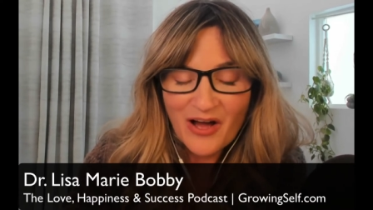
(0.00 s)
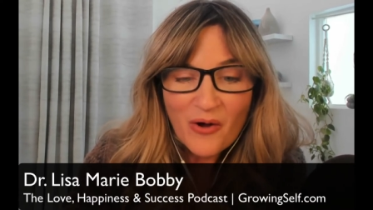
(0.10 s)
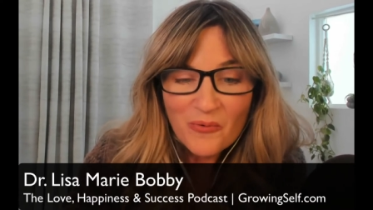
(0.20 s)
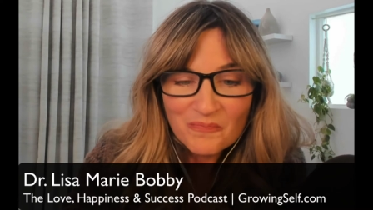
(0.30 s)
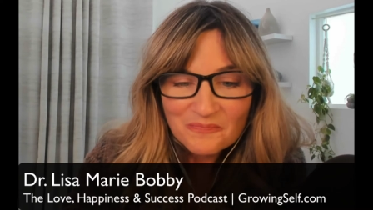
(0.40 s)

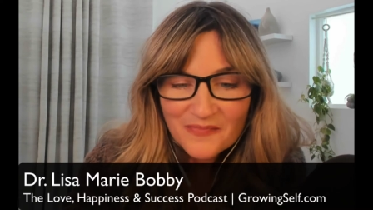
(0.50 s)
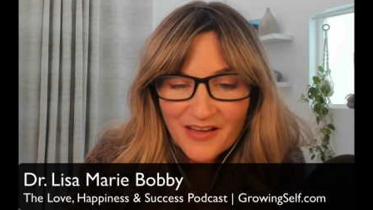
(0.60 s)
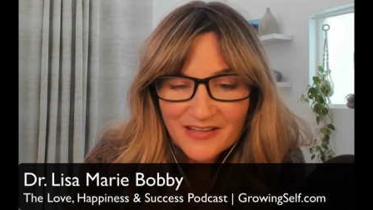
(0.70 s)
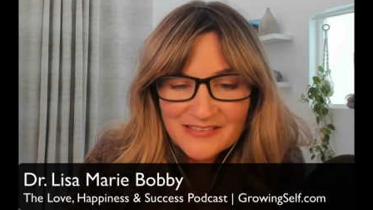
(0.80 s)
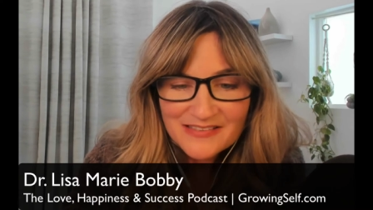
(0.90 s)
Oh,
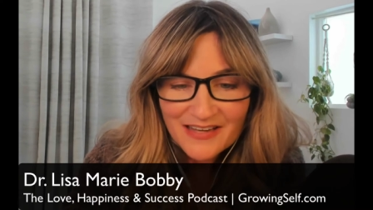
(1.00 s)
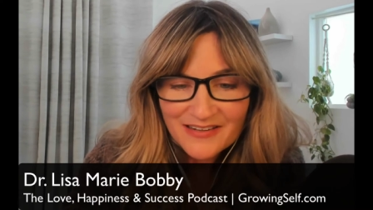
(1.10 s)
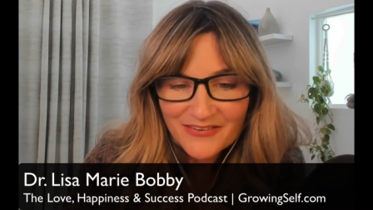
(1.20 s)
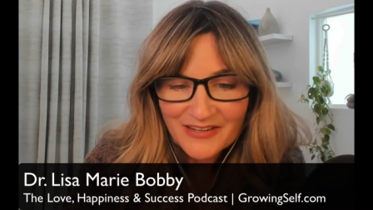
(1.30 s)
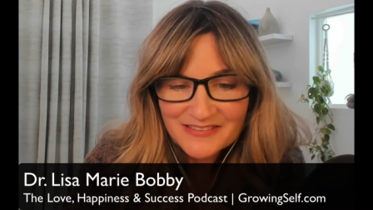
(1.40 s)
I just had a
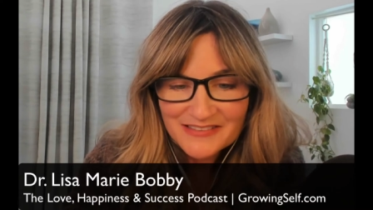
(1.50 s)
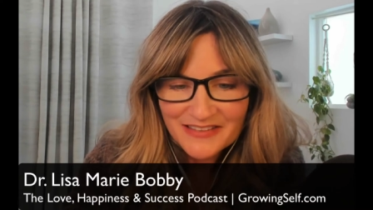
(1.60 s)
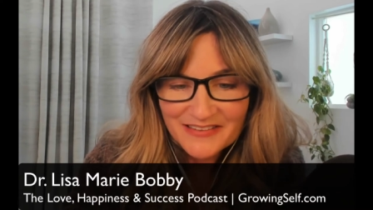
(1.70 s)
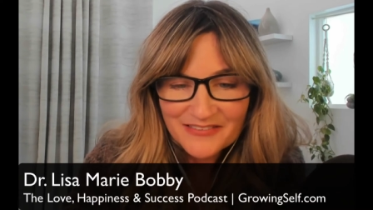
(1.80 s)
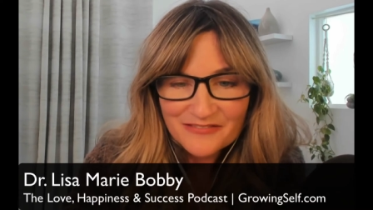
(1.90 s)

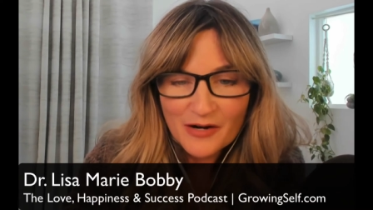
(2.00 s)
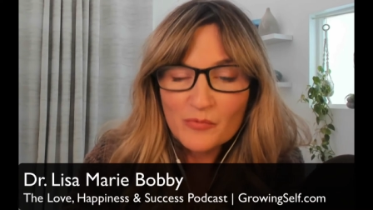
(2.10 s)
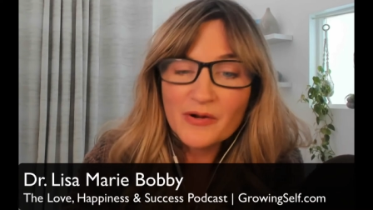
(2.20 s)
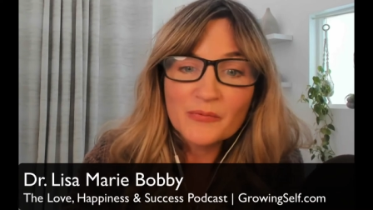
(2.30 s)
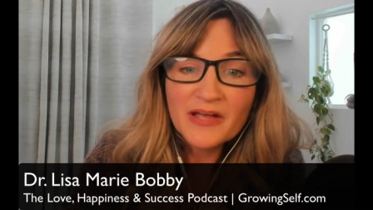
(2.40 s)
question.
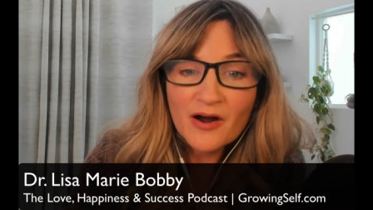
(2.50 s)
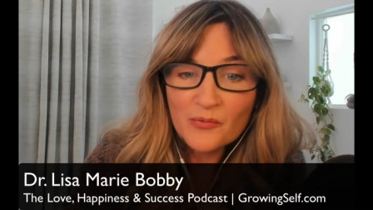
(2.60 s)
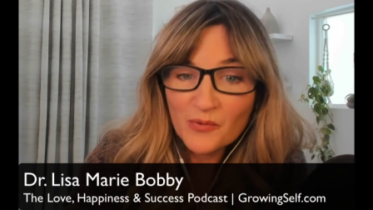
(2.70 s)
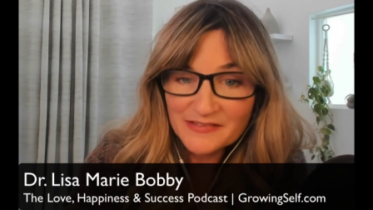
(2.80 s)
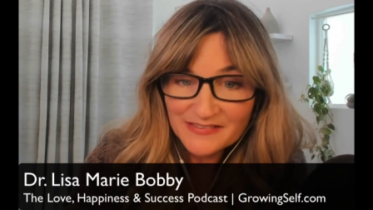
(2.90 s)
From, we are
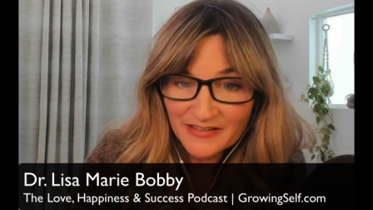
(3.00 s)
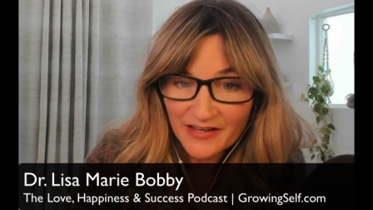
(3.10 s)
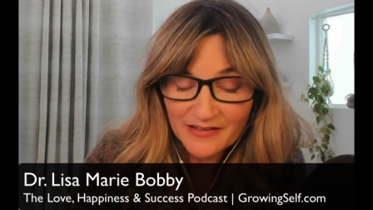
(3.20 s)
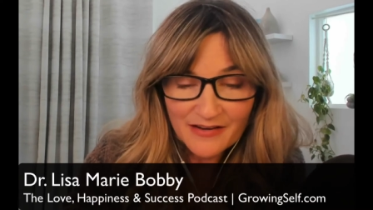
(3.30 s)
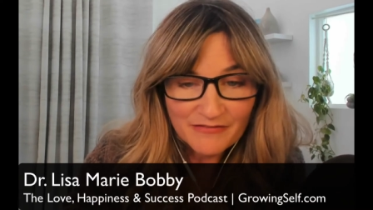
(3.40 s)
once
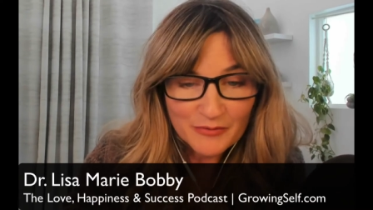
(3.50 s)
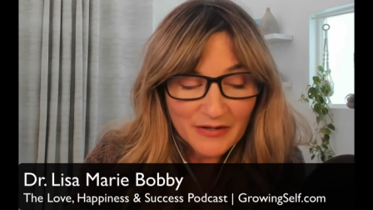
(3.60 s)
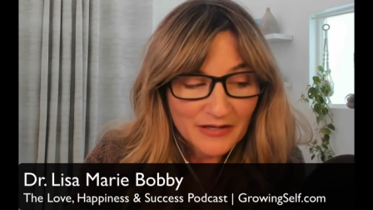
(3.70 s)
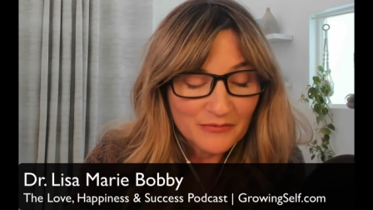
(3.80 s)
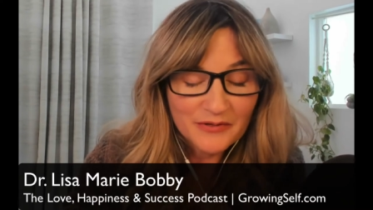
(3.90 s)
again,
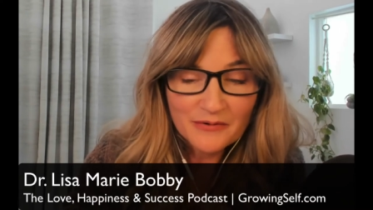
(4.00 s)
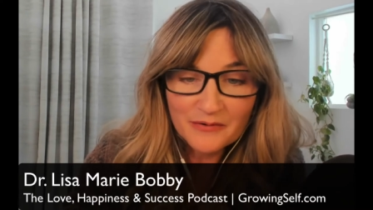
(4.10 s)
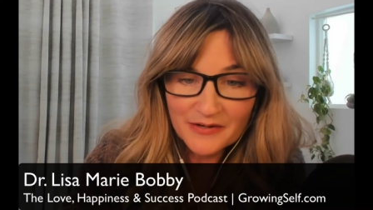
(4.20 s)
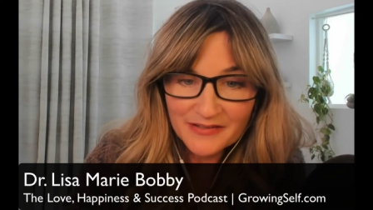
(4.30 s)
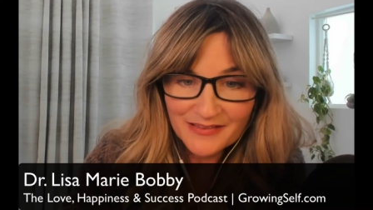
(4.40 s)
everybody,
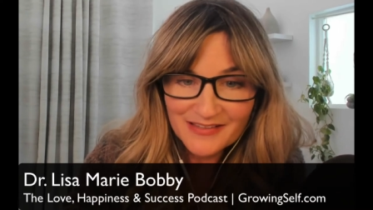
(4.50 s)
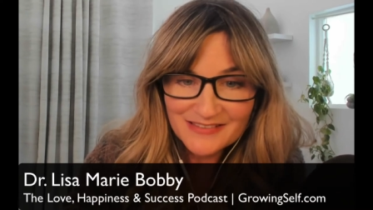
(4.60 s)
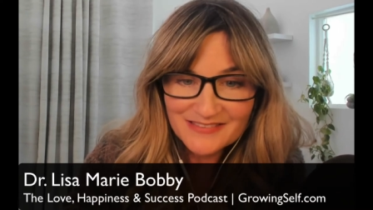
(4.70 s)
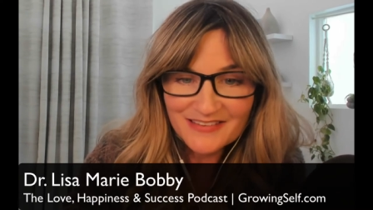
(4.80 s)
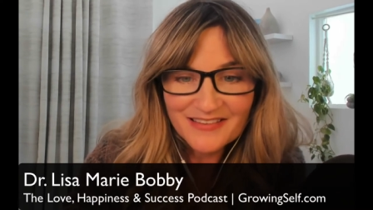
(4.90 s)
recording
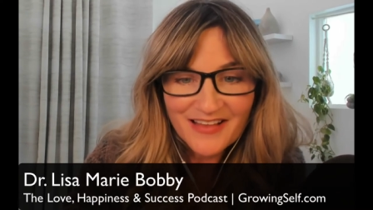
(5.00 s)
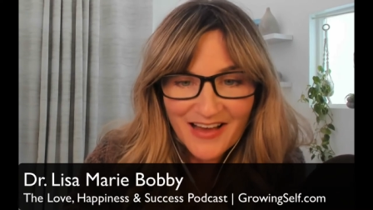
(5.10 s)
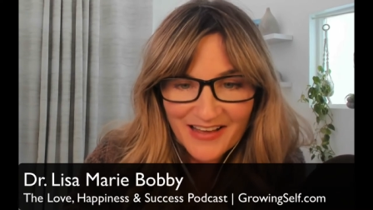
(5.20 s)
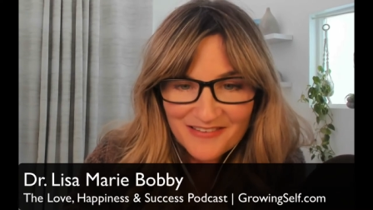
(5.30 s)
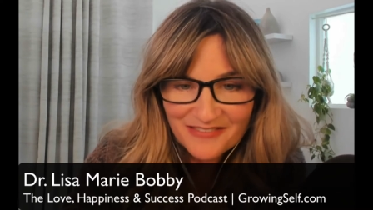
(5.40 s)
this
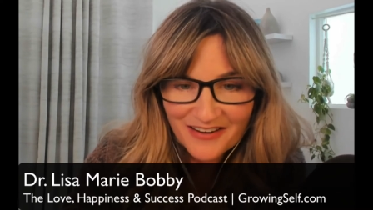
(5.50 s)
live